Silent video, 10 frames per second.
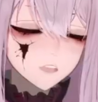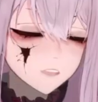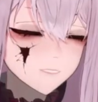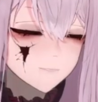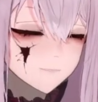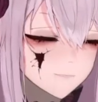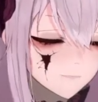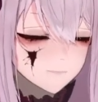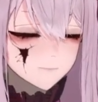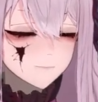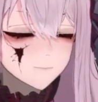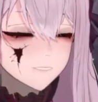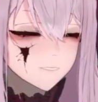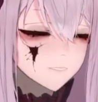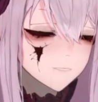right, chat. That was
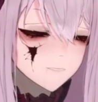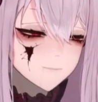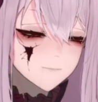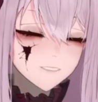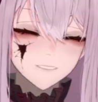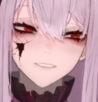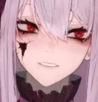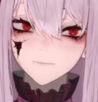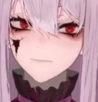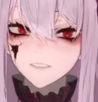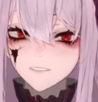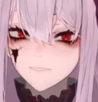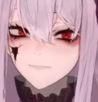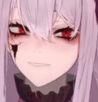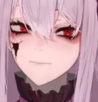Minkyol. She's a
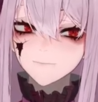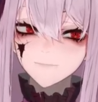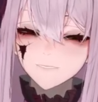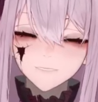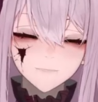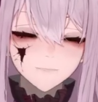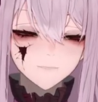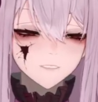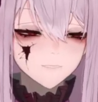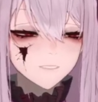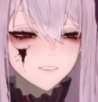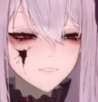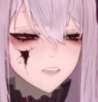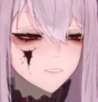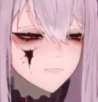parasite VTuber. You can go check
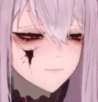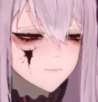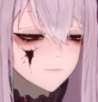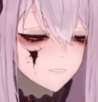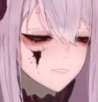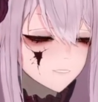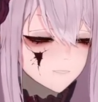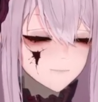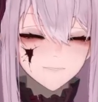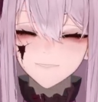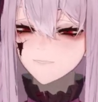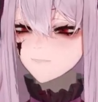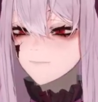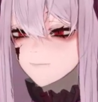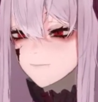her out if you want to.
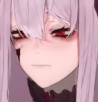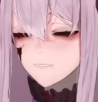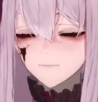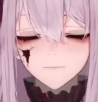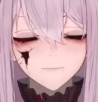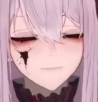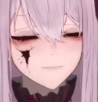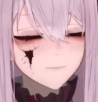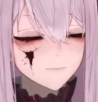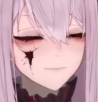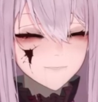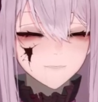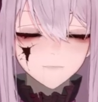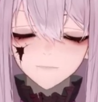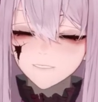She streams at
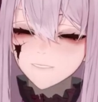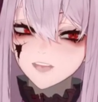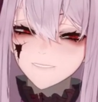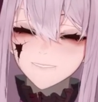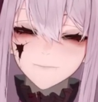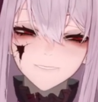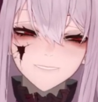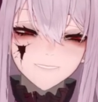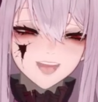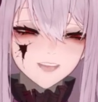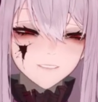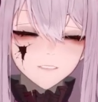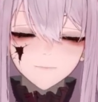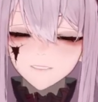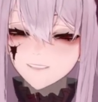twitch.tv slash
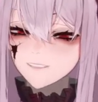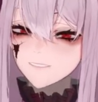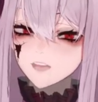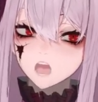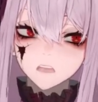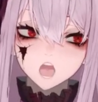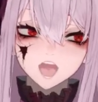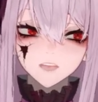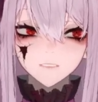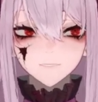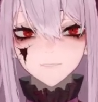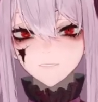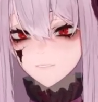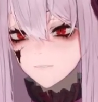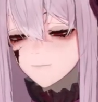minkyol.
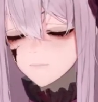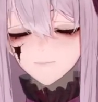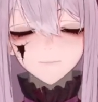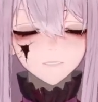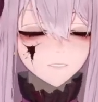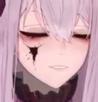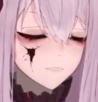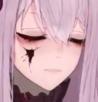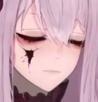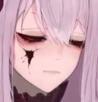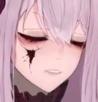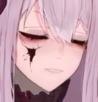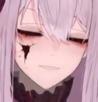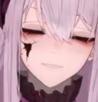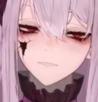No space, no
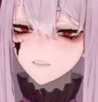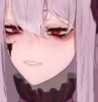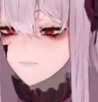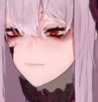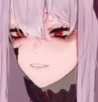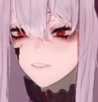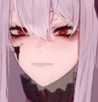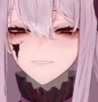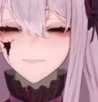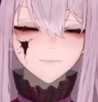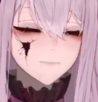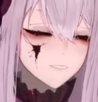underscore, or anything like that.